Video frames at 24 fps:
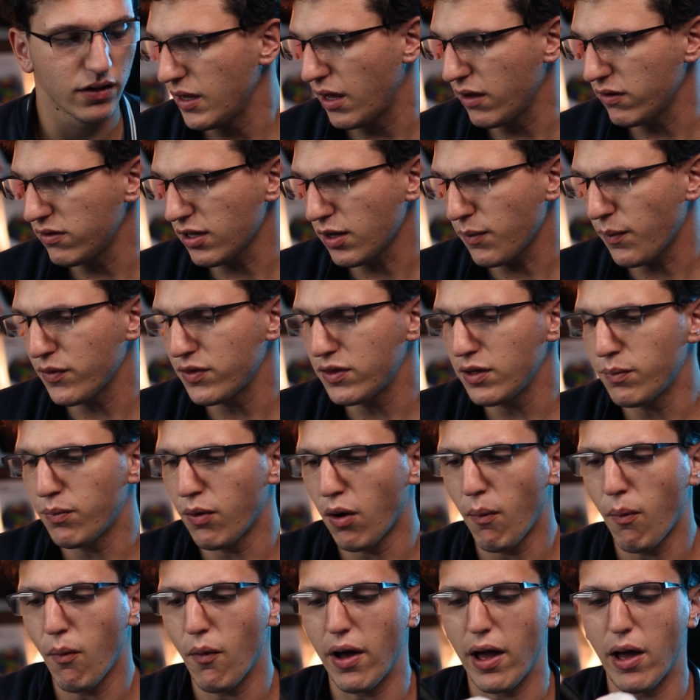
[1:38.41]
Now let's talk about the
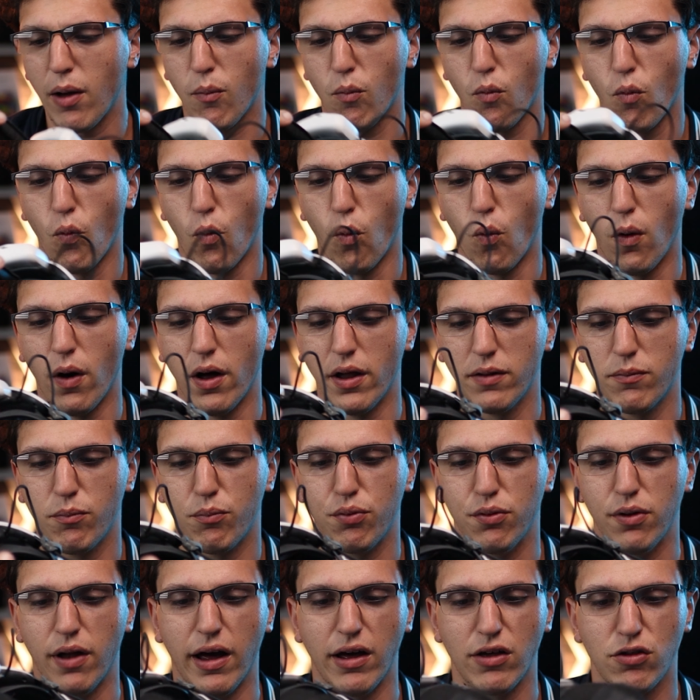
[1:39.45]
Bobo M1
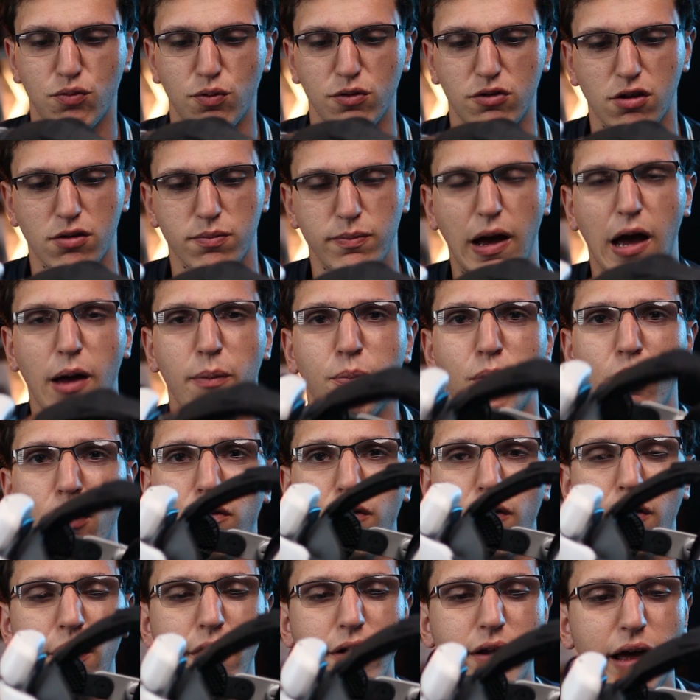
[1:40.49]
Plus, which is my
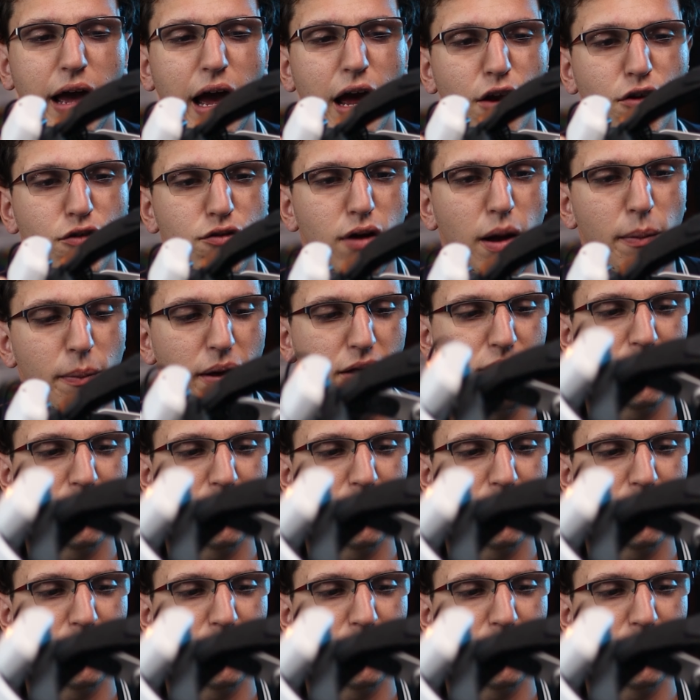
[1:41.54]
preferred head strap.